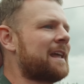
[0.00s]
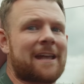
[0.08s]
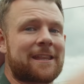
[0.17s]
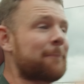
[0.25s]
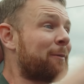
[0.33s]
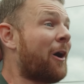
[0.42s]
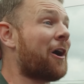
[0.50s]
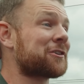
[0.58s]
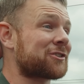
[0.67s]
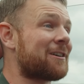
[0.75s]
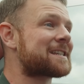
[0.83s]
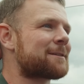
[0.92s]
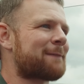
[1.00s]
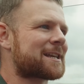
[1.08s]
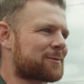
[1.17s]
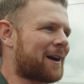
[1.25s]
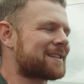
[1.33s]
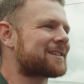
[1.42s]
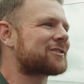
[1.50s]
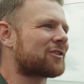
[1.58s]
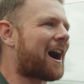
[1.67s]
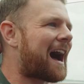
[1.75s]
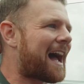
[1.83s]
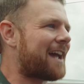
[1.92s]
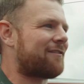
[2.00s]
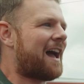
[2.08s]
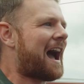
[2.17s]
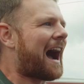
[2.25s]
that the Porsche is the best one to drive.